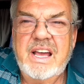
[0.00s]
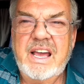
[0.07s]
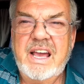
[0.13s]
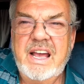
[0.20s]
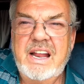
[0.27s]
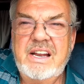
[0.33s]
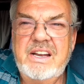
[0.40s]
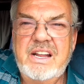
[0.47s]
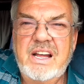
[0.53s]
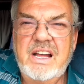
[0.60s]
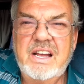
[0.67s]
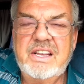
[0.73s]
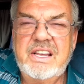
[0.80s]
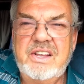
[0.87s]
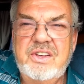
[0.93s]
and
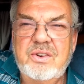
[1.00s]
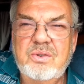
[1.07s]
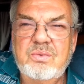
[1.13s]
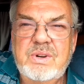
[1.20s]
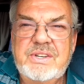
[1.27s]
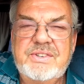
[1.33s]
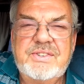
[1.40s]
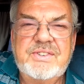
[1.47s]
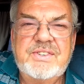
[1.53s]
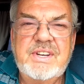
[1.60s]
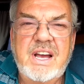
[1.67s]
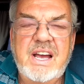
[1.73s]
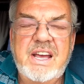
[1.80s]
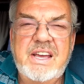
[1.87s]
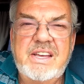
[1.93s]
get your wrist
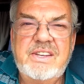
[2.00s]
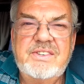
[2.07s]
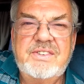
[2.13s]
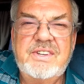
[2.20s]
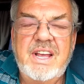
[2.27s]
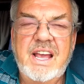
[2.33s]
size,